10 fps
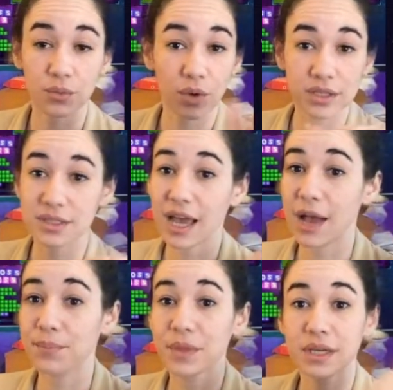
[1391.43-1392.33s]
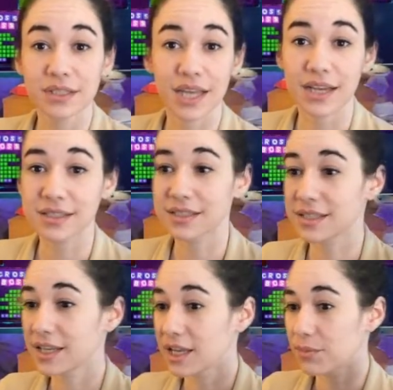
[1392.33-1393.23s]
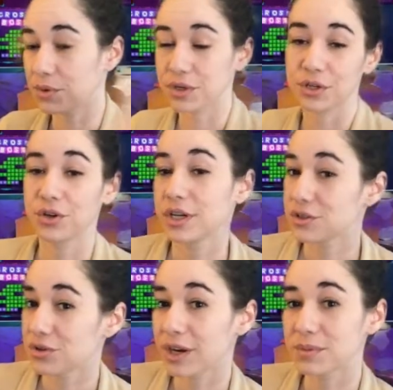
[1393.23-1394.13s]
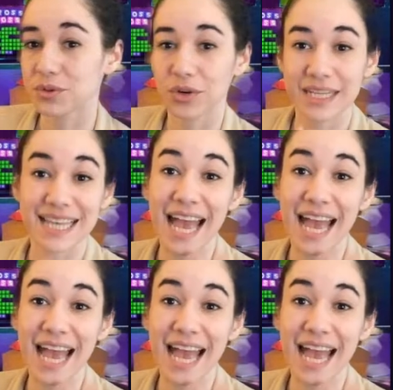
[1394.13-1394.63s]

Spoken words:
WhatsApp, text, put it in your Instagram stories.